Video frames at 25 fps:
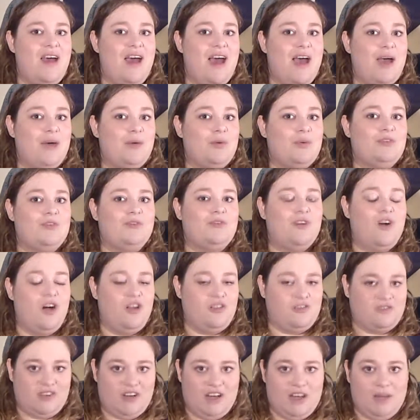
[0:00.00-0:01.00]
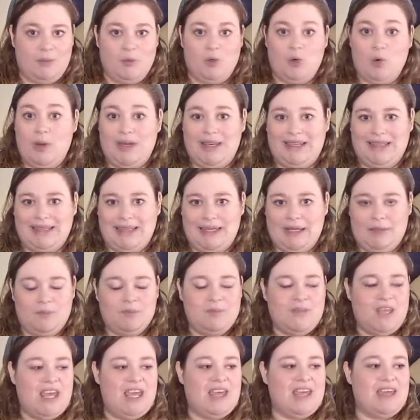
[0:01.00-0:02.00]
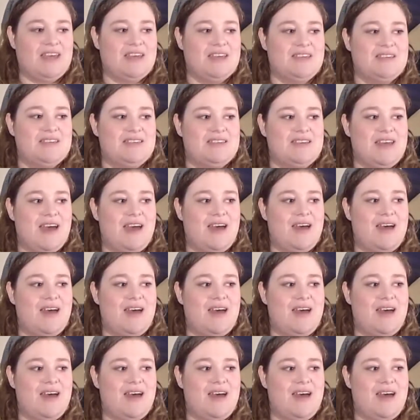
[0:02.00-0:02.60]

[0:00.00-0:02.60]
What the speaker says: I would fall for him quickly. And